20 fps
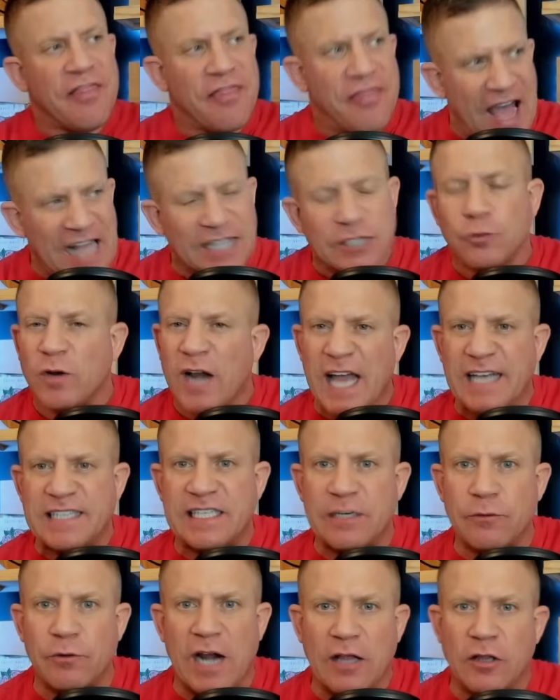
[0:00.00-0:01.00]
That's what I
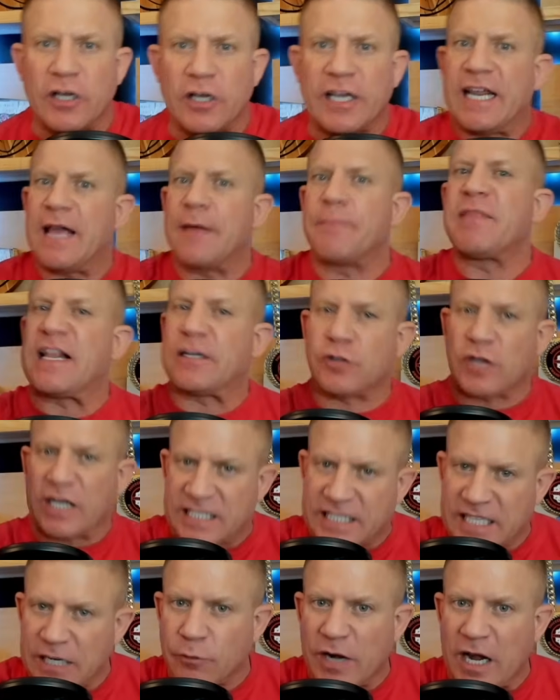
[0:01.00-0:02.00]
see when I look at him. That's what I
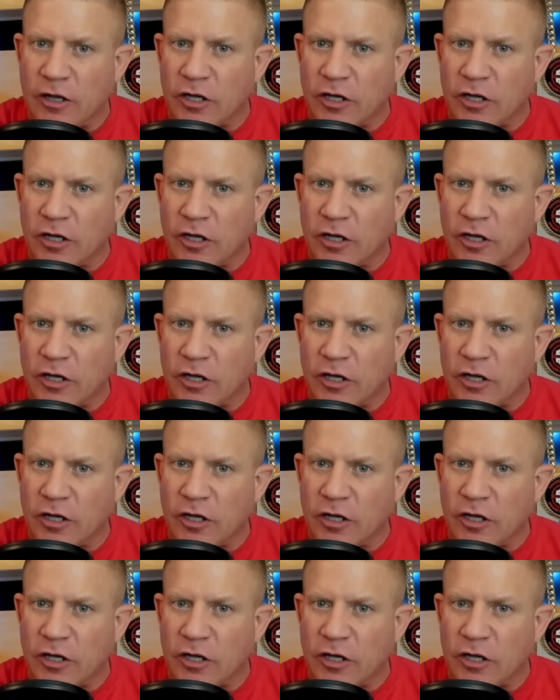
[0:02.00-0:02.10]
see when I